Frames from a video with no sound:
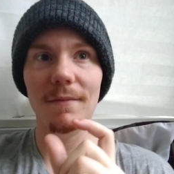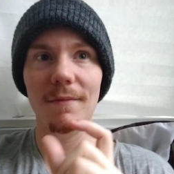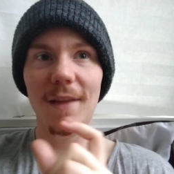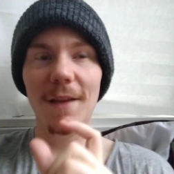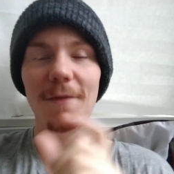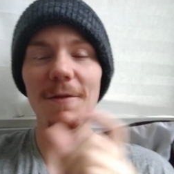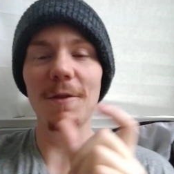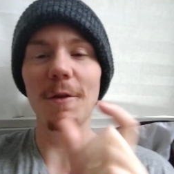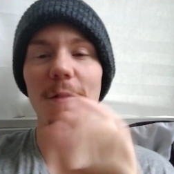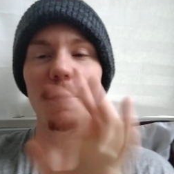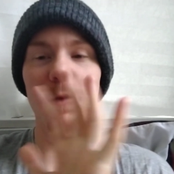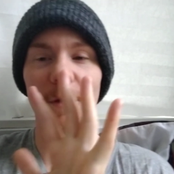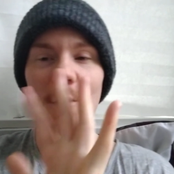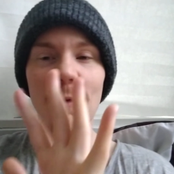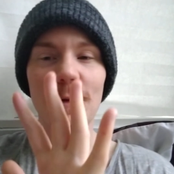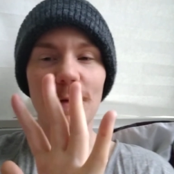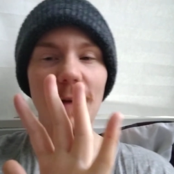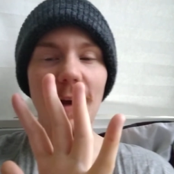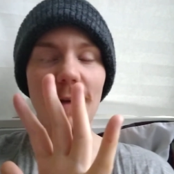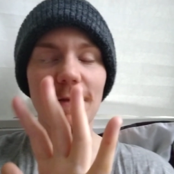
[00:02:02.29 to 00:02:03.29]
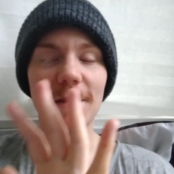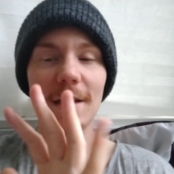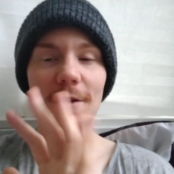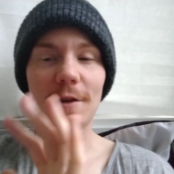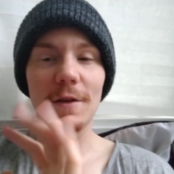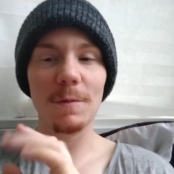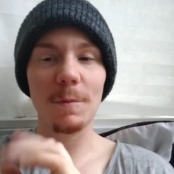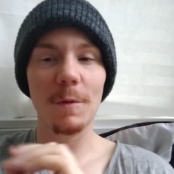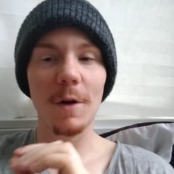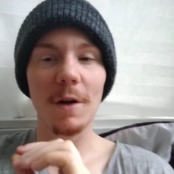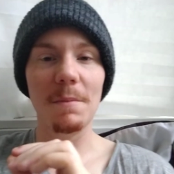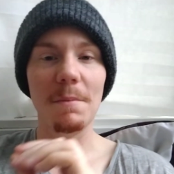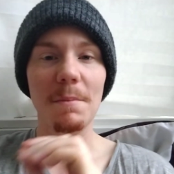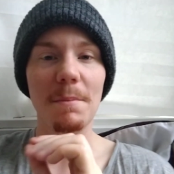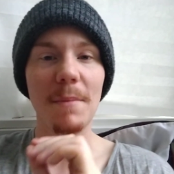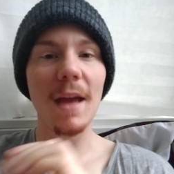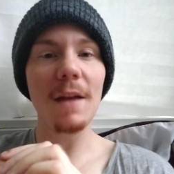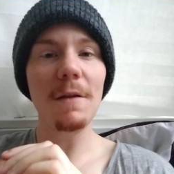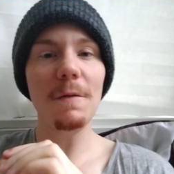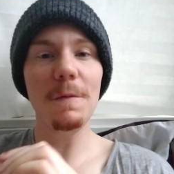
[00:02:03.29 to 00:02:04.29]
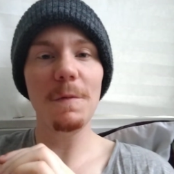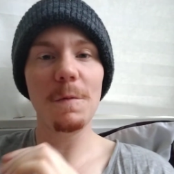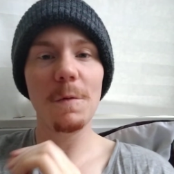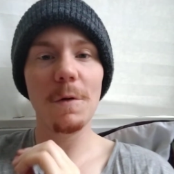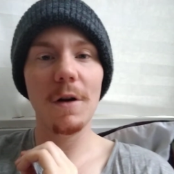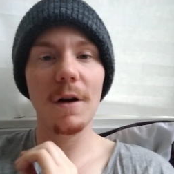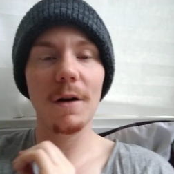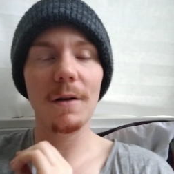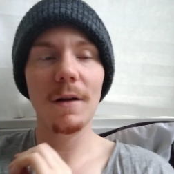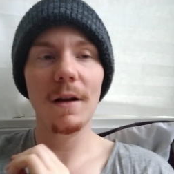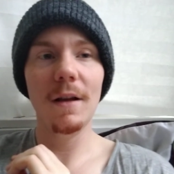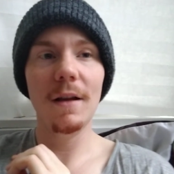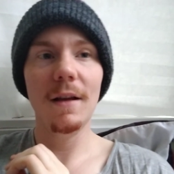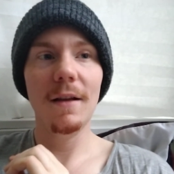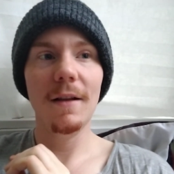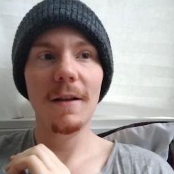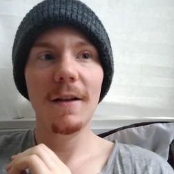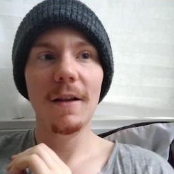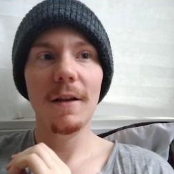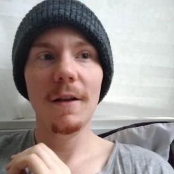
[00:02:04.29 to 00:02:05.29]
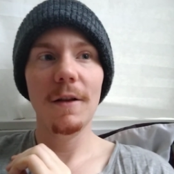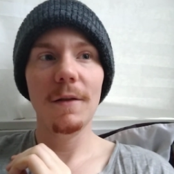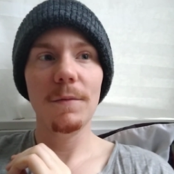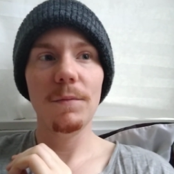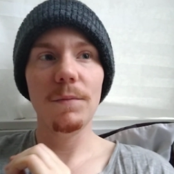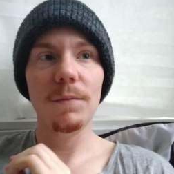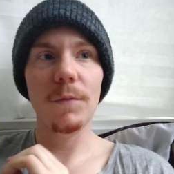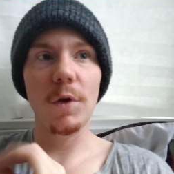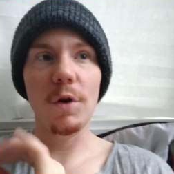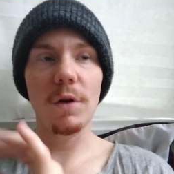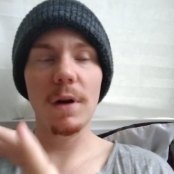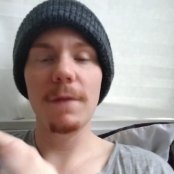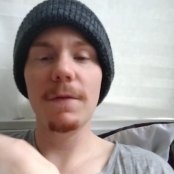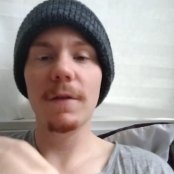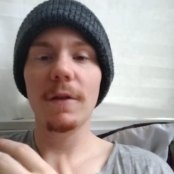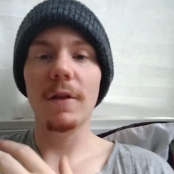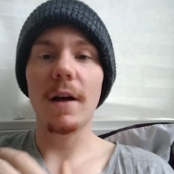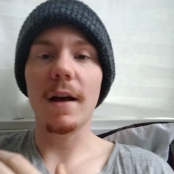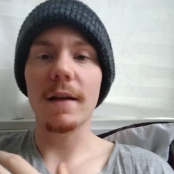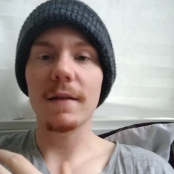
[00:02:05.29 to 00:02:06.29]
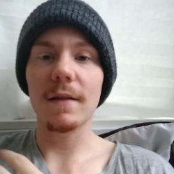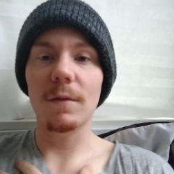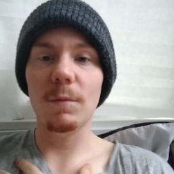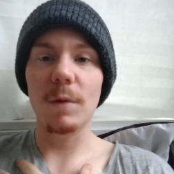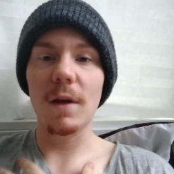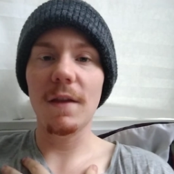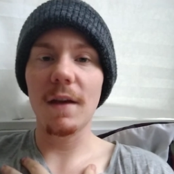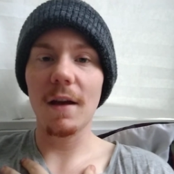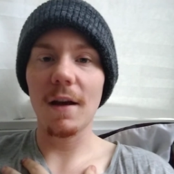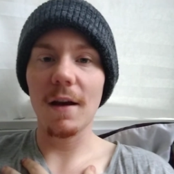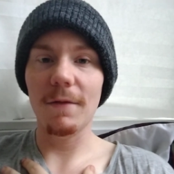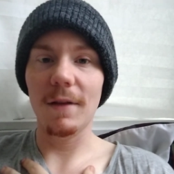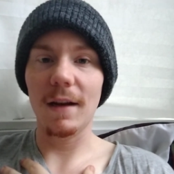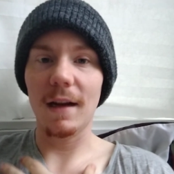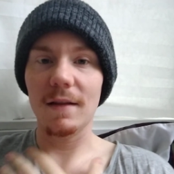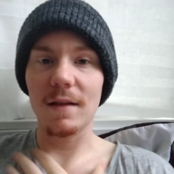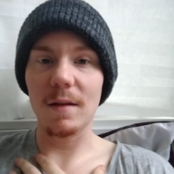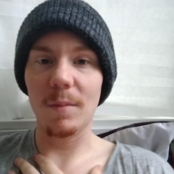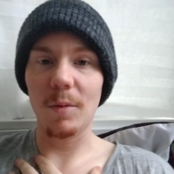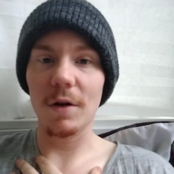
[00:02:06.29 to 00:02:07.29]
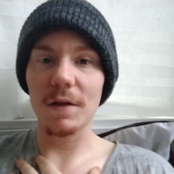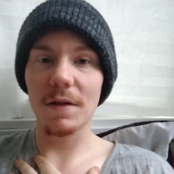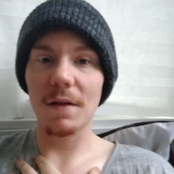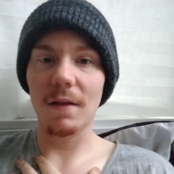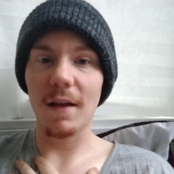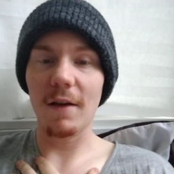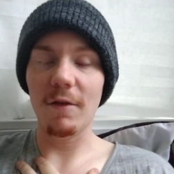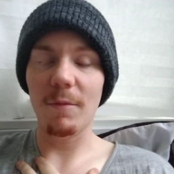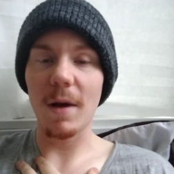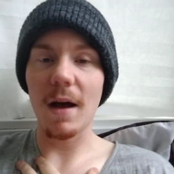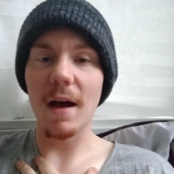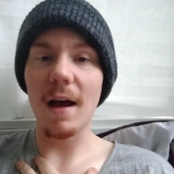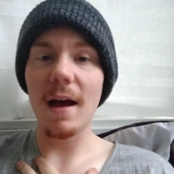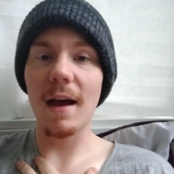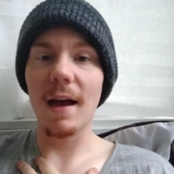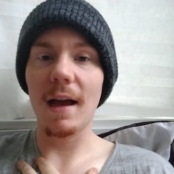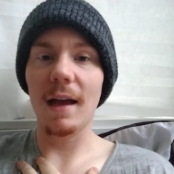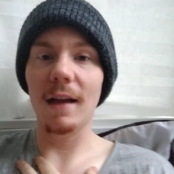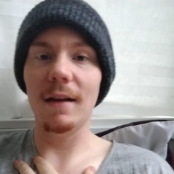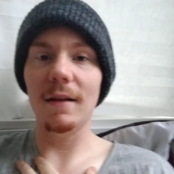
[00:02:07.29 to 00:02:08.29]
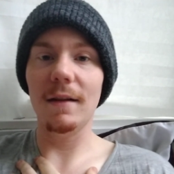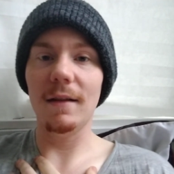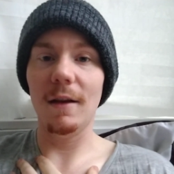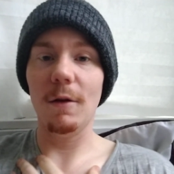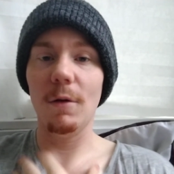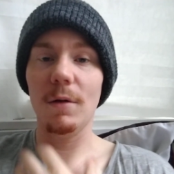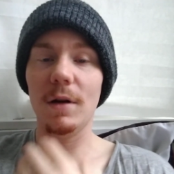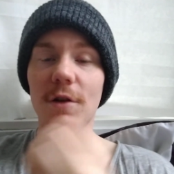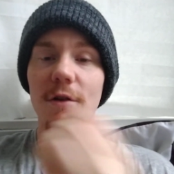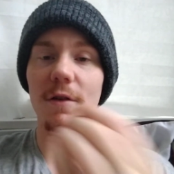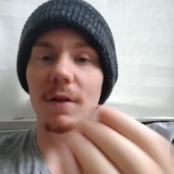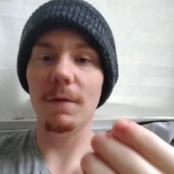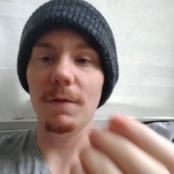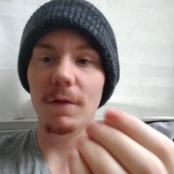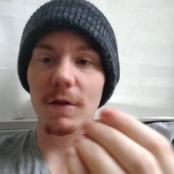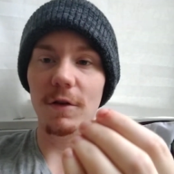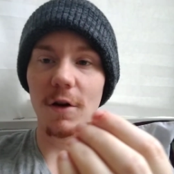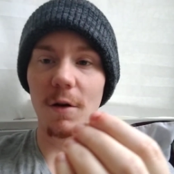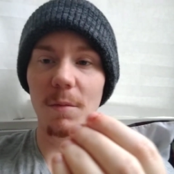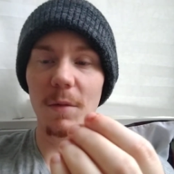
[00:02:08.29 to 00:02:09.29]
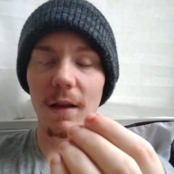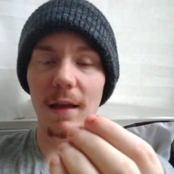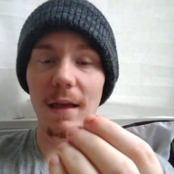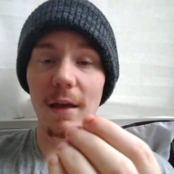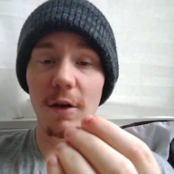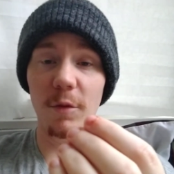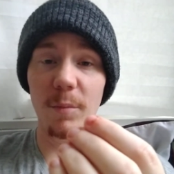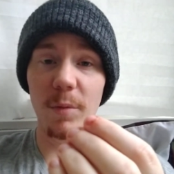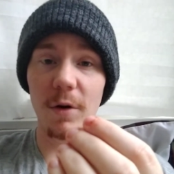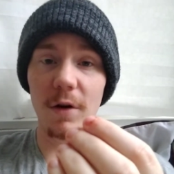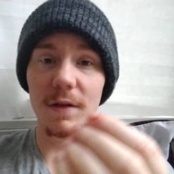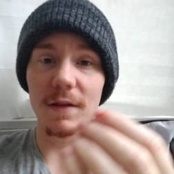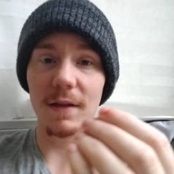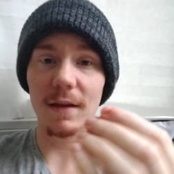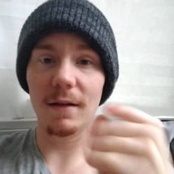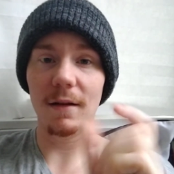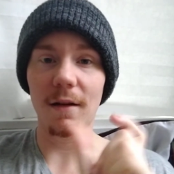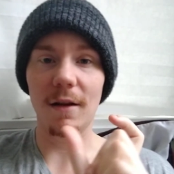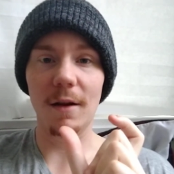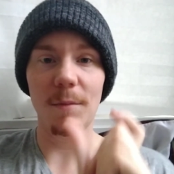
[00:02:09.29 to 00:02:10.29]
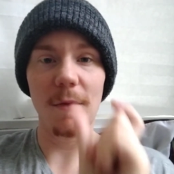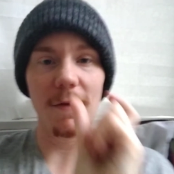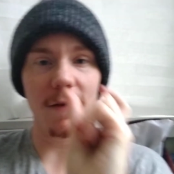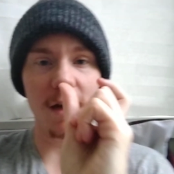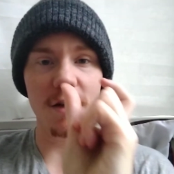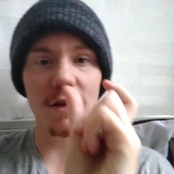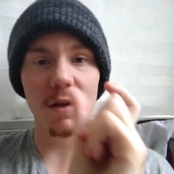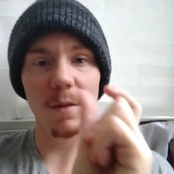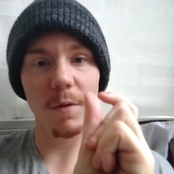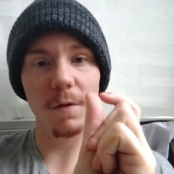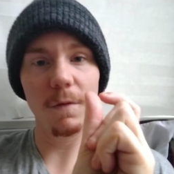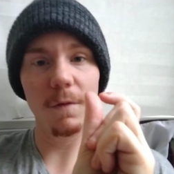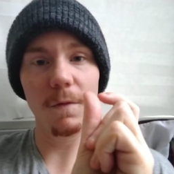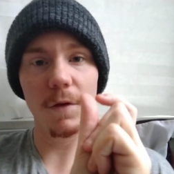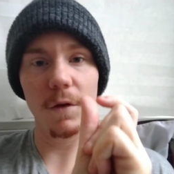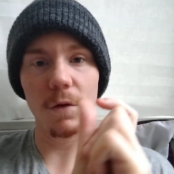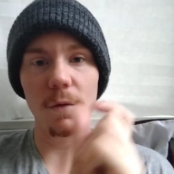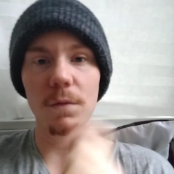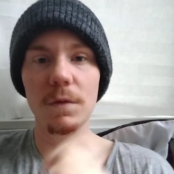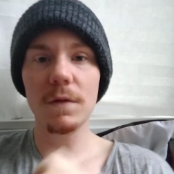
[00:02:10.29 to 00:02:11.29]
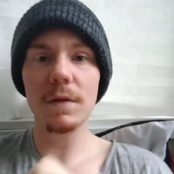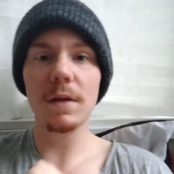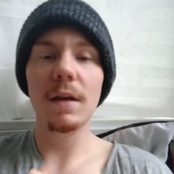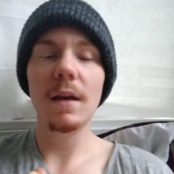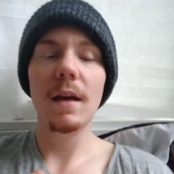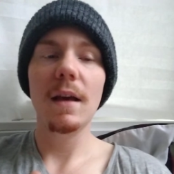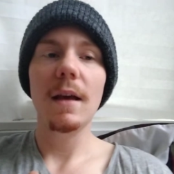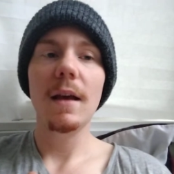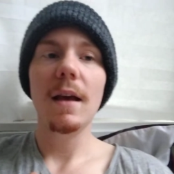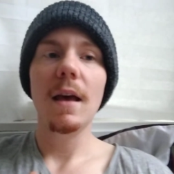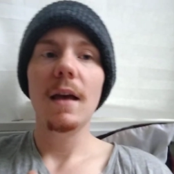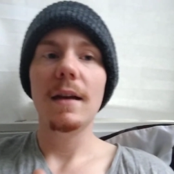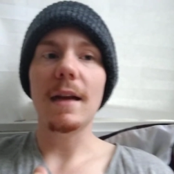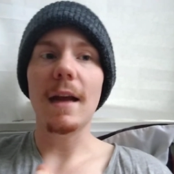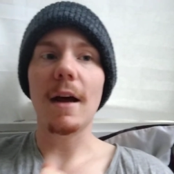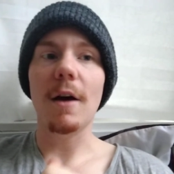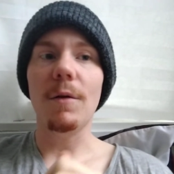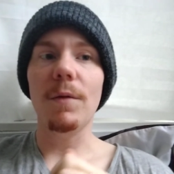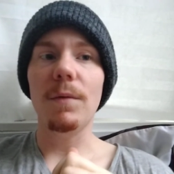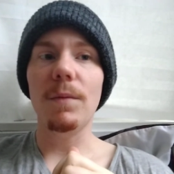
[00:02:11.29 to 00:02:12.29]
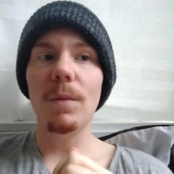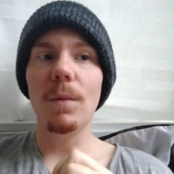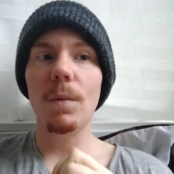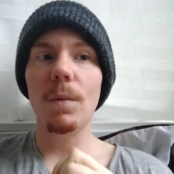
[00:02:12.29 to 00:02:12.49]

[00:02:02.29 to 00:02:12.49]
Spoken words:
those 5 stages weren't meant for grief and loss as we think of it as the person left behind, they were initially for the terminally ill person. They've actually been fused. Now,